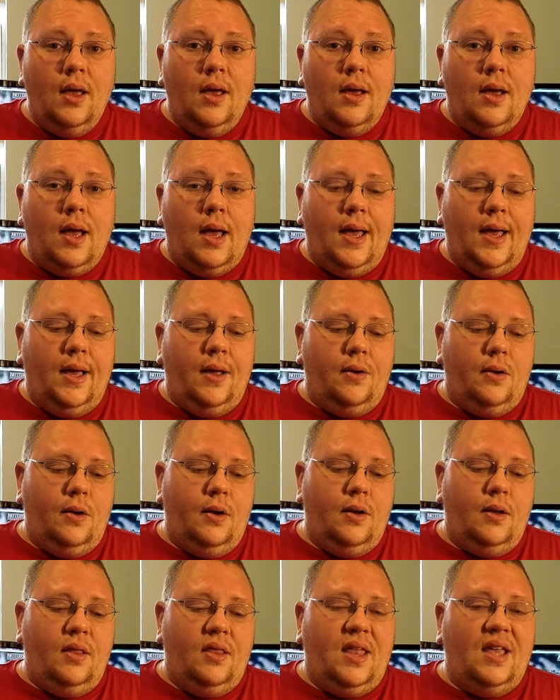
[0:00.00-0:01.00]

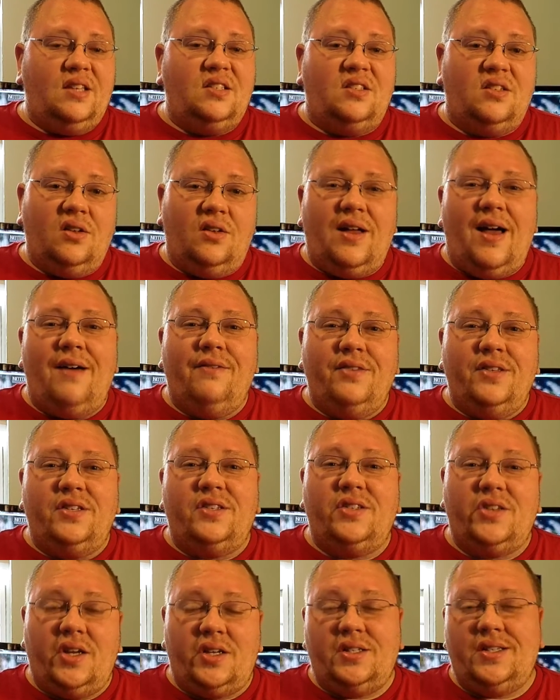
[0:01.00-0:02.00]
and they still have the
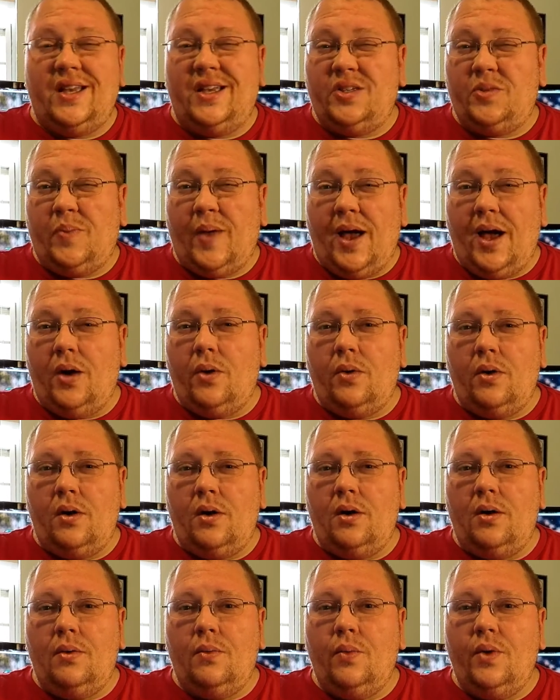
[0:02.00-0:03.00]
6S
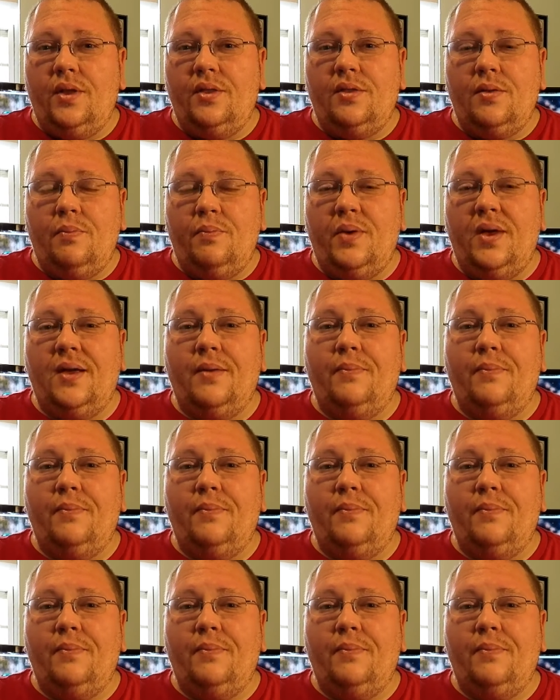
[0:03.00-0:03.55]
power with the big